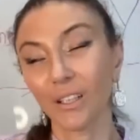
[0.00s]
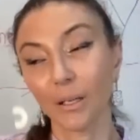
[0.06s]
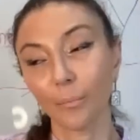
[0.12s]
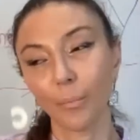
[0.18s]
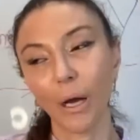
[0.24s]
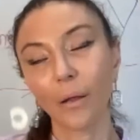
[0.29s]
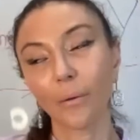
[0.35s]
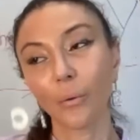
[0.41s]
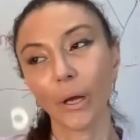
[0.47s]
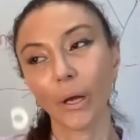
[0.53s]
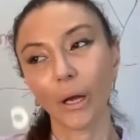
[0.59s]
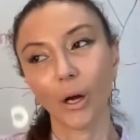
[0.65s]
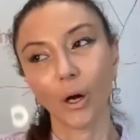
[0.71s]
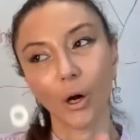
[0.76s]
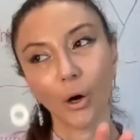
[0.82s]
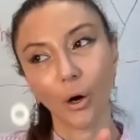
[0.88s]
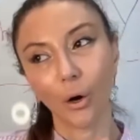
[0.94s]
by the way,
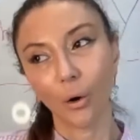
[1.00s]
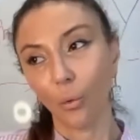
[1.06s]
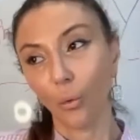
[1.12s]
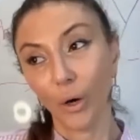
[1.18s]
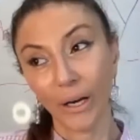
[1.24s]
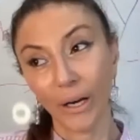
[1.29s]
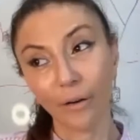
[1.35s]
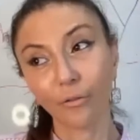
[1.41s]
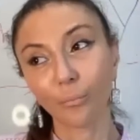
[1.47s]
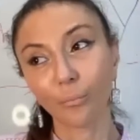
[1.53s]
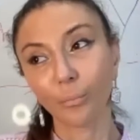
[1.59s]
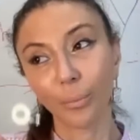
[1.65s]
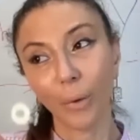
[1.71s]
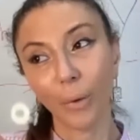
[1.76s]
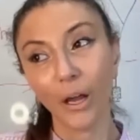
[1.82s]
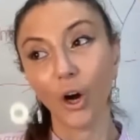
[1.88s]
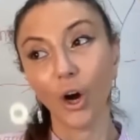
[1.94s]
whatever
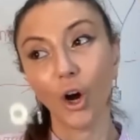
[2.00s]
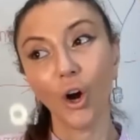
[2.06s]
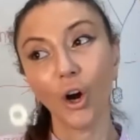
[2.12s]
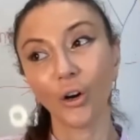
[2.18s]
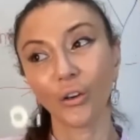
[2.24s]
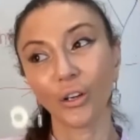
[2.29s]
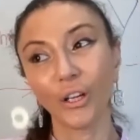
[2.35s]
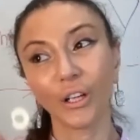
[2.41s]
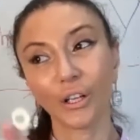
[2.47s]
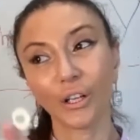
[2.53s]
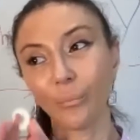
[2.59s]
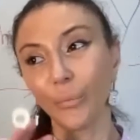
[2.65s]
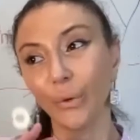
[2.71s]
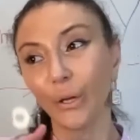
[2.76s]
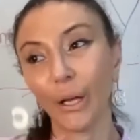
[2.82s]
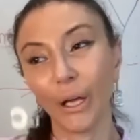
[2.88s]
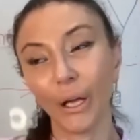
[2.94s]
by art, it can
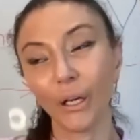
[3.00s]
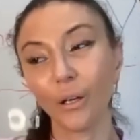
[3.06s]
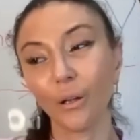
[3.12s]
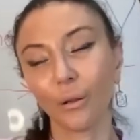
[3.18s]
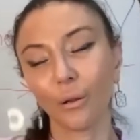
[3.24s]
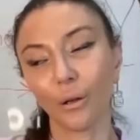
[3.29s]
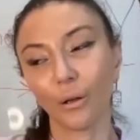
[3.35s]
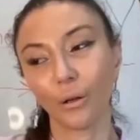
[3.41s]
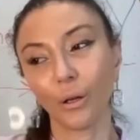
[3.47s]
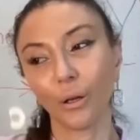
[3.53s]
be anything.